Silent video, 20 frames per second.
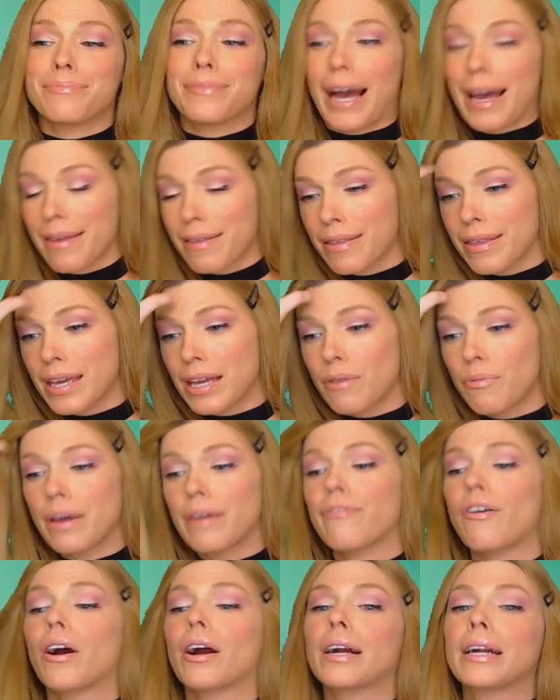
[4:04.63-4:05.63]
I think
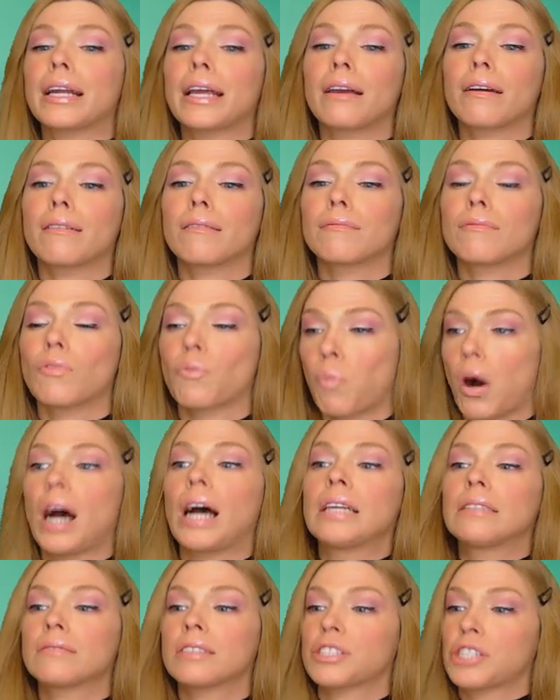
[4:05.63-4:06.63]
we've already
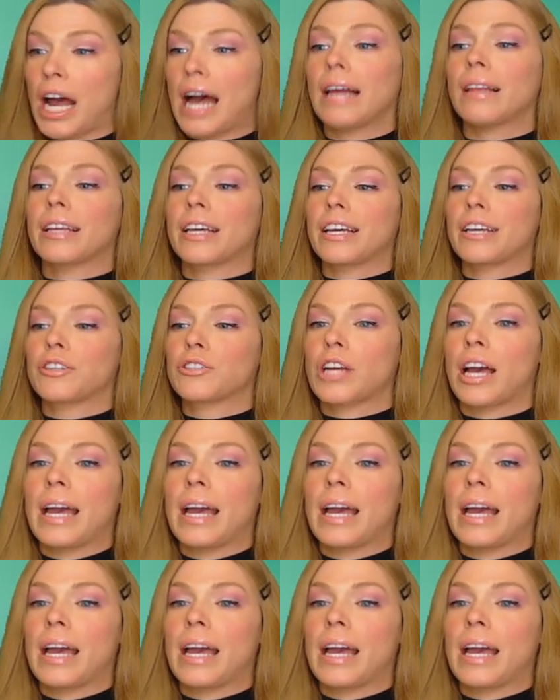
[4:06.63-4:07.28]
won the challenge.